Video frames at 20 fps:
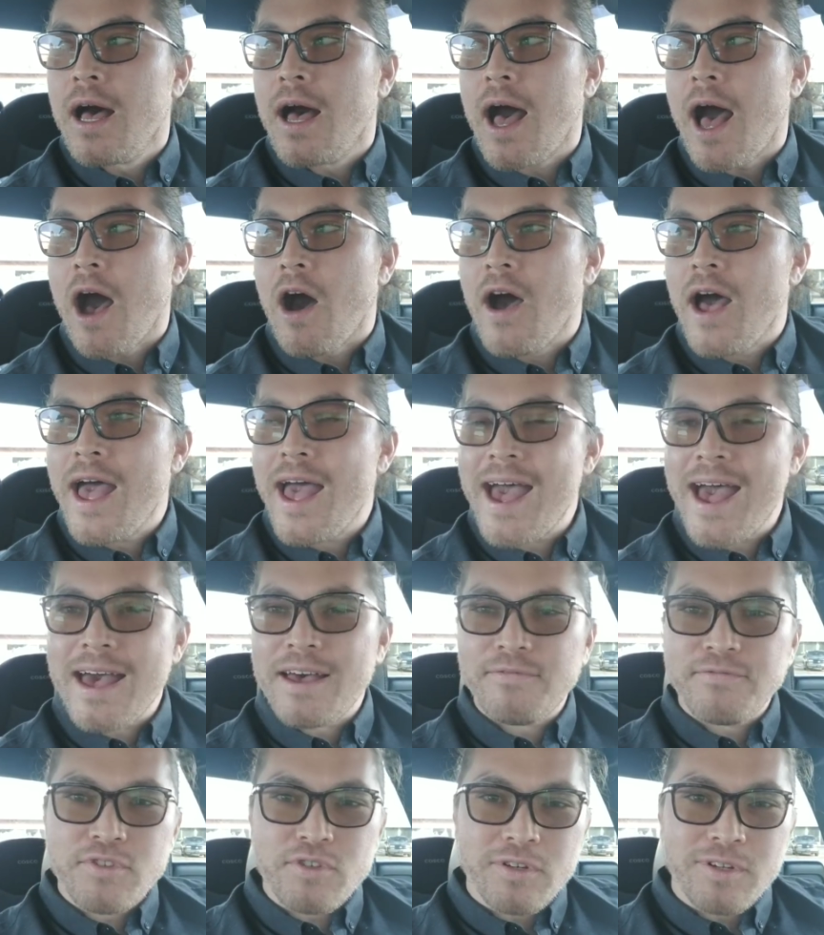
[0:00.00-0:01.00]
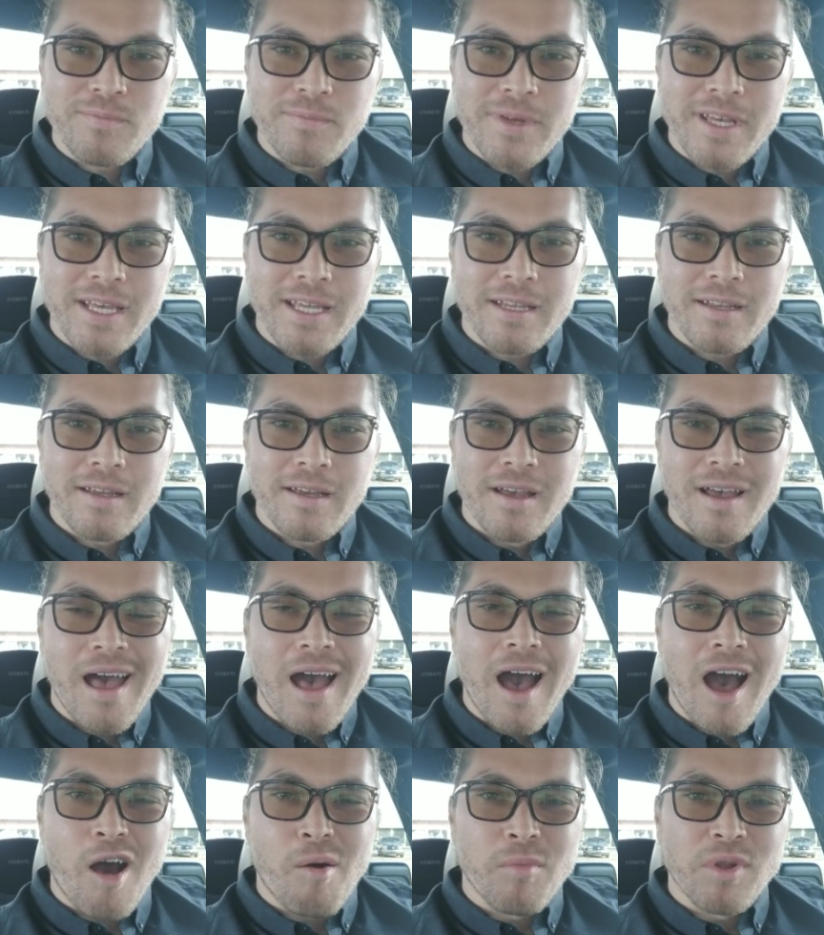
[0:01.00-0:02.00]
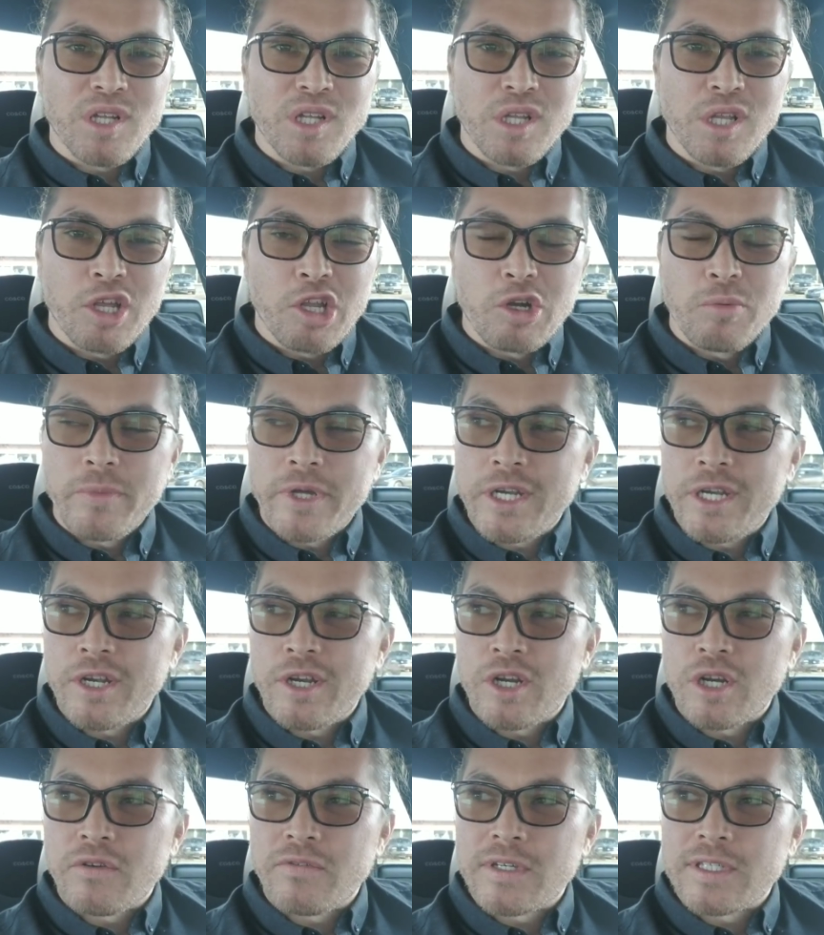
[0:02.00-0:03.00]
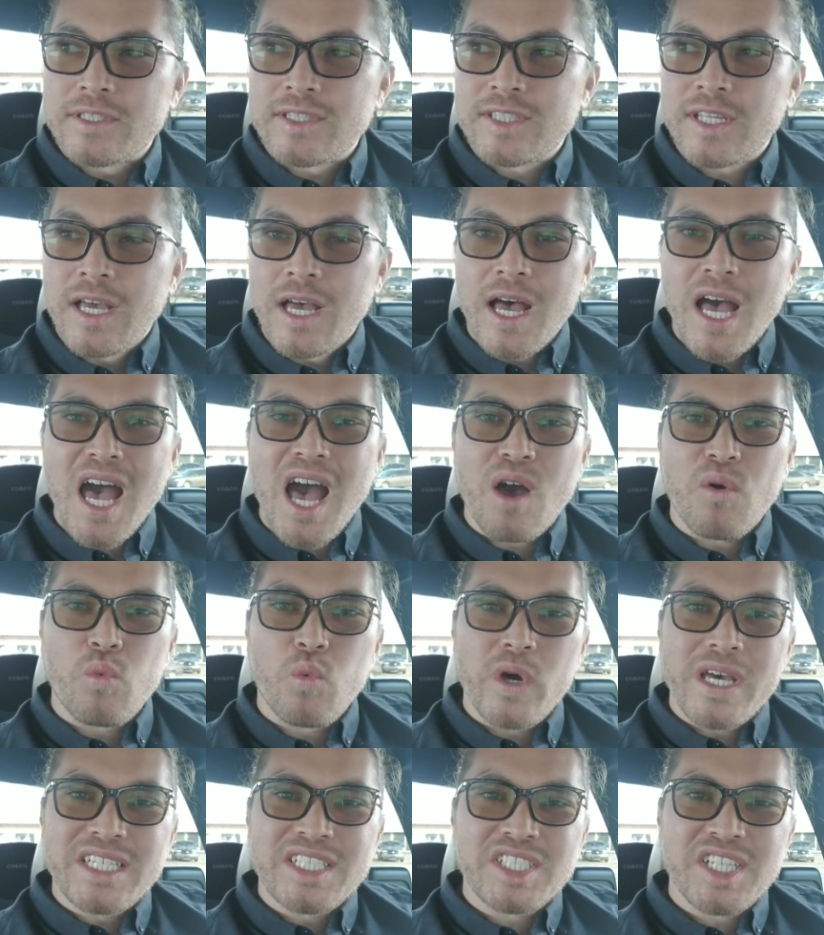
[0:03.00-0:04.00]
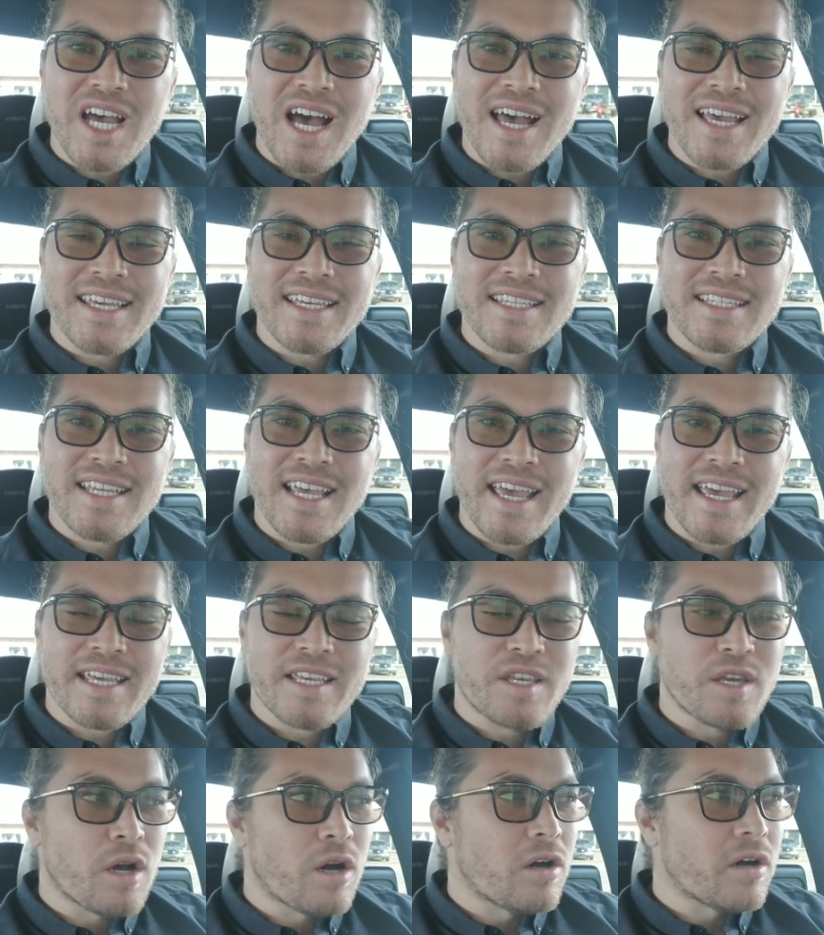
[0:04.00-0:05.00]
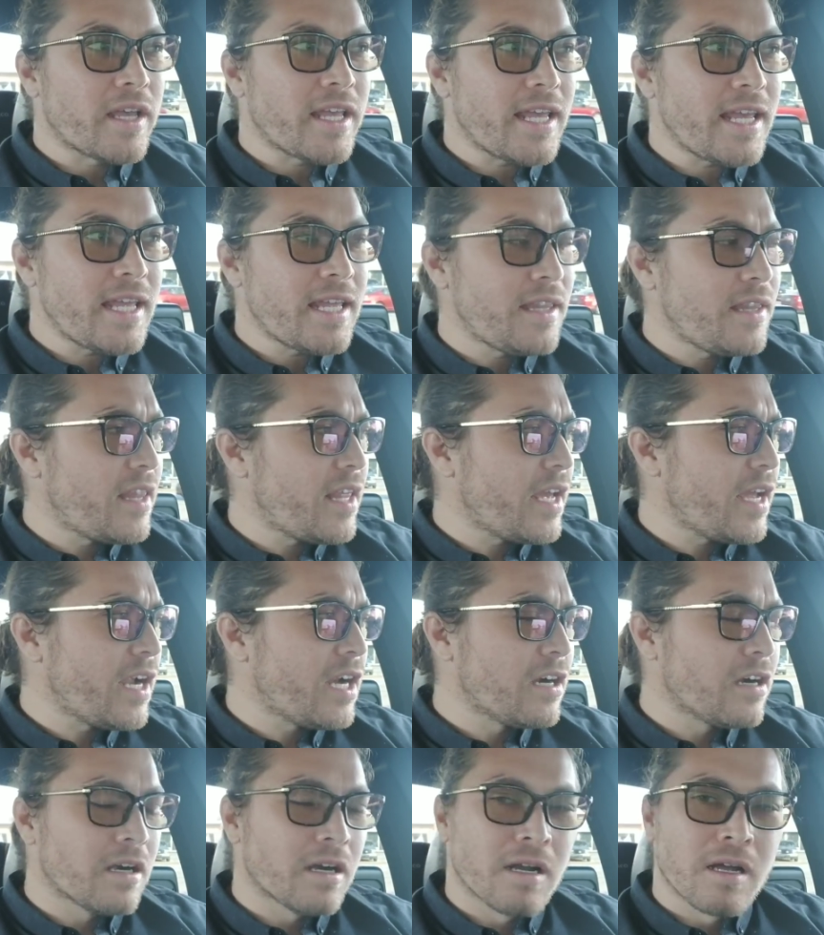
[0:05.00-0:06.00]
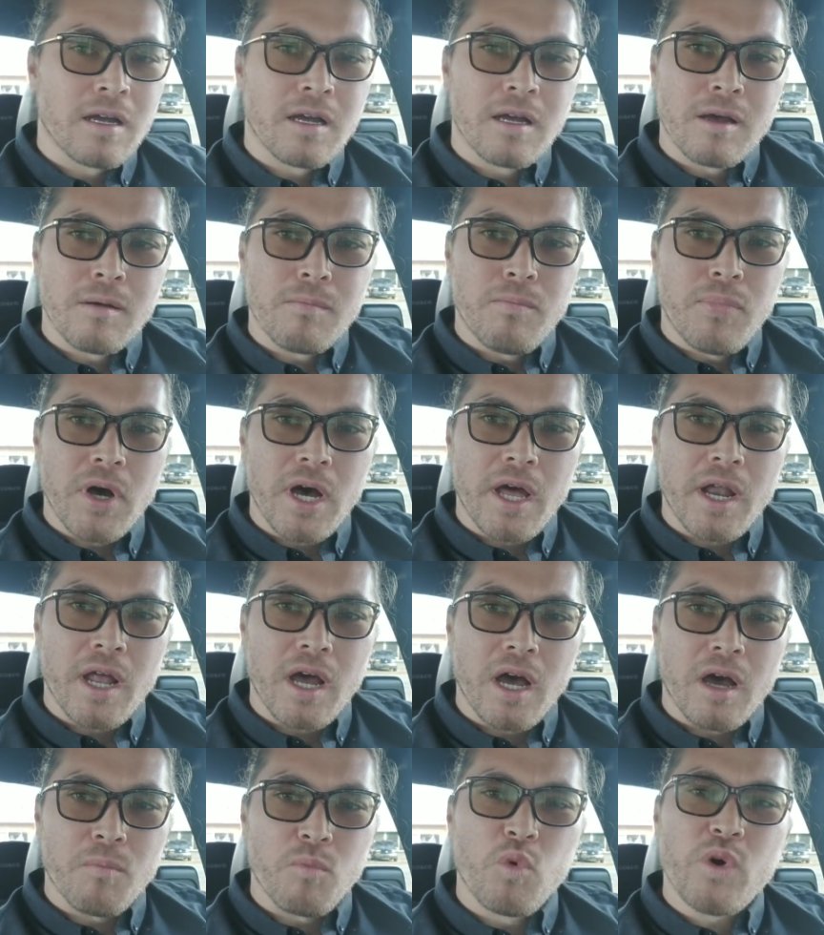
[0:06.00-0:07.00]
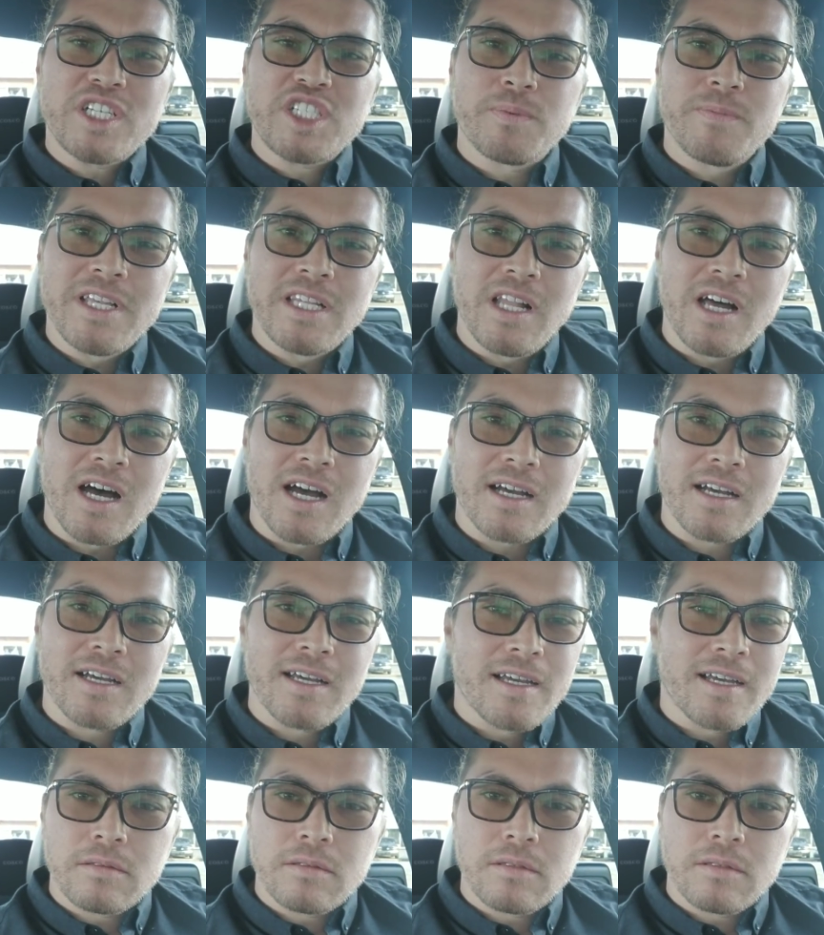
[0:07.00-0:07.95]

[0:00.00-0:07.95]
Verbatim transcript: I'll have to admit, I'm a little bit nervous. I wish I can take y'all in there, but um, wish me luck.